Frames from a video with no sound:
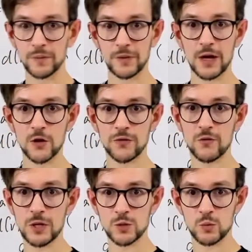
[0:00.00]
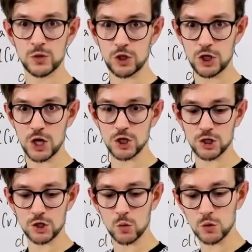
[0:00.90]
none of the values
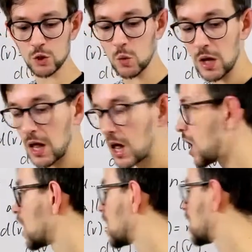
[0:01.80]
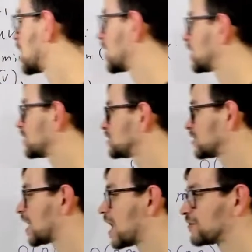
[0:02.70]
changed. So
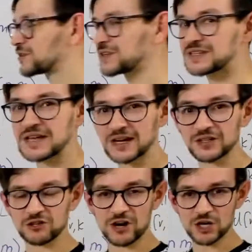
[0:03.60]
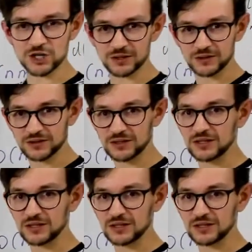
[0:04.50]
after the second iteration,